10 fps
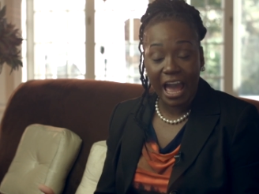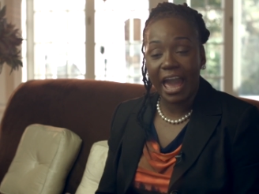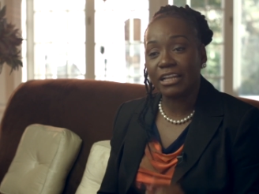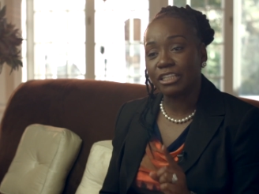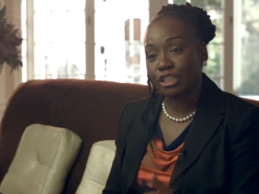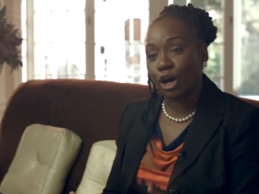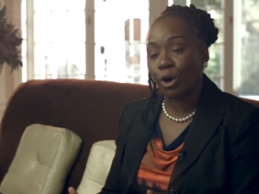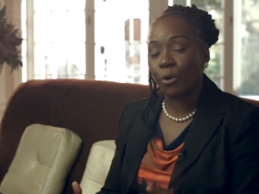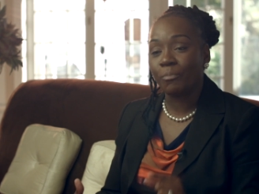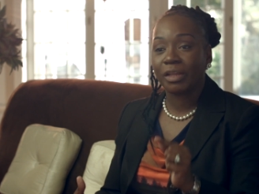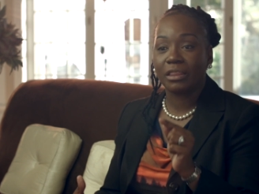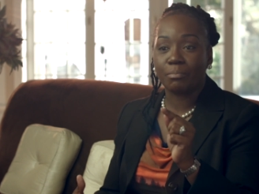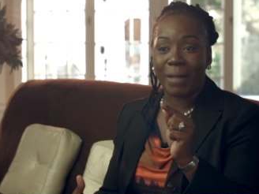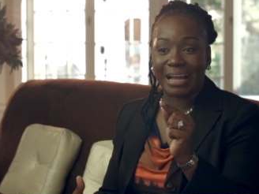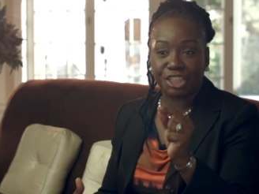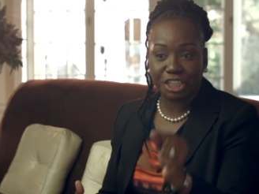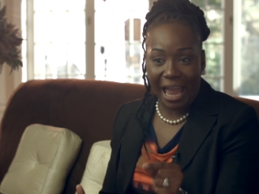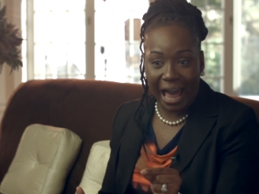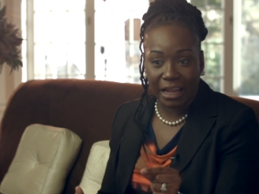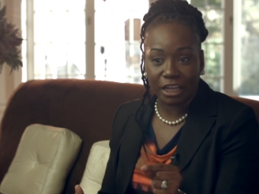And so my
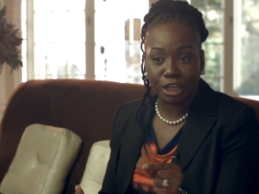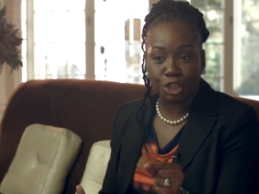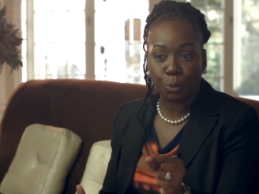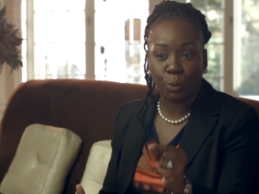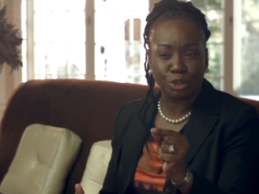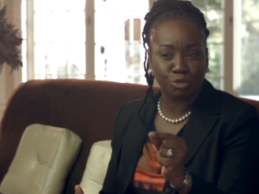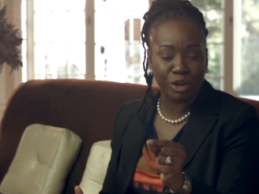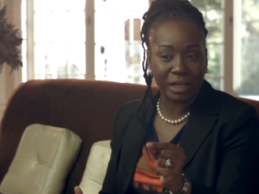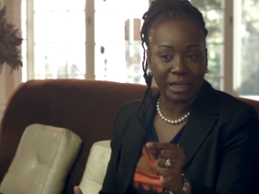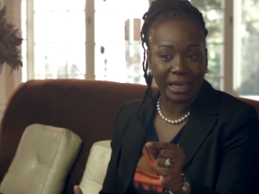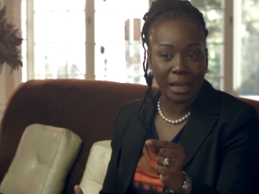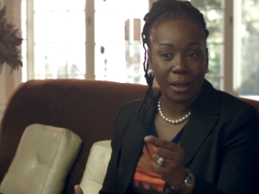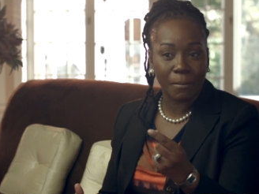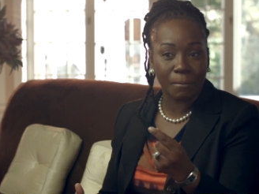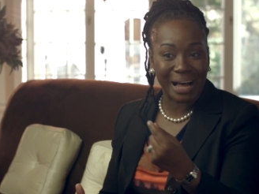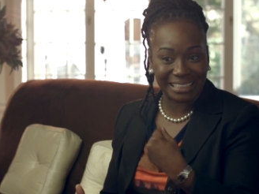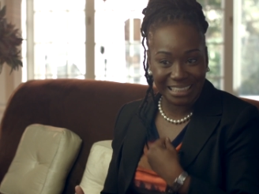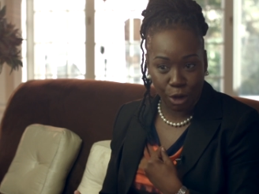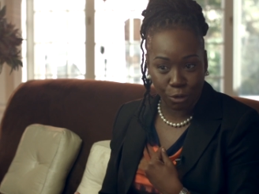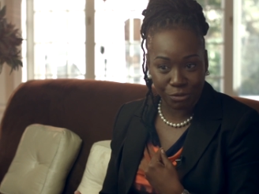challenge was really
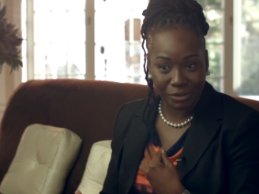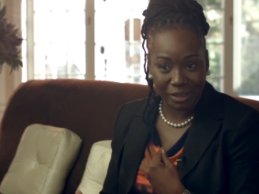myself.